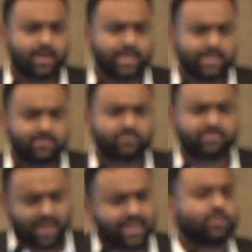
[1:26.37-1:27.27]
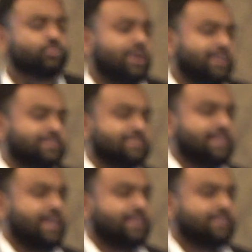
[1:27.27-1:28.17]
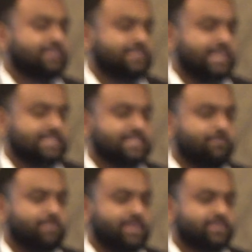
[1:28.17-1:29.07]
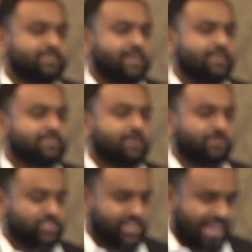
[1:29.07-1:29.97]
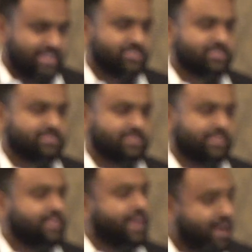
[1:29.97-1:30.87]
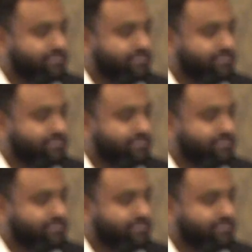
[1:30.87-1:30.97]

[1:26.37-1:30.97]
in trying to understand the SMEs and some of the challenges that they are